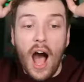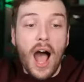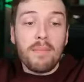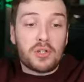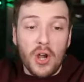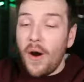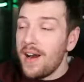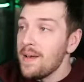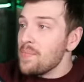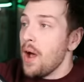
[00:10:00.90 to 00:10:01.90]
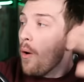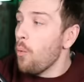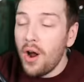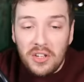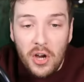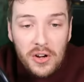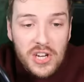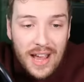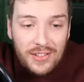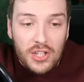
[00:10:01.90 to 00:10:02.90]
I'm sorry. What
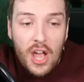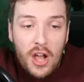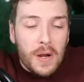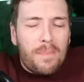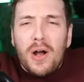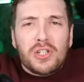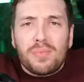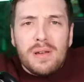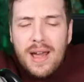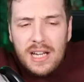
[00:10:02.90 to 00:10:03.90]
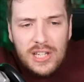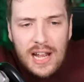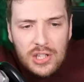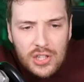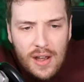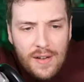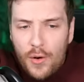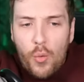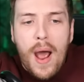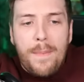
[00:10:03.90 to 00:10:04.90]
context could possibly make sense
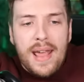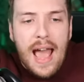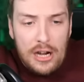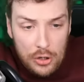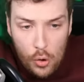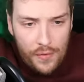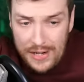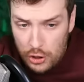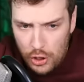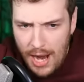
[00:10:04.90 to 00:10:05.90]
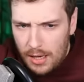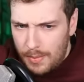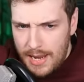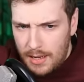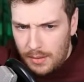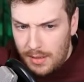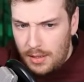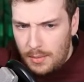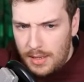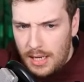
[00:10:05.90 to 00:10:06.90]
for wiping out an orphanage? Check. We, can we,
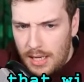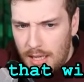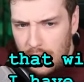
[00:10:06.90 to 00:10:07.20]
can we, uh,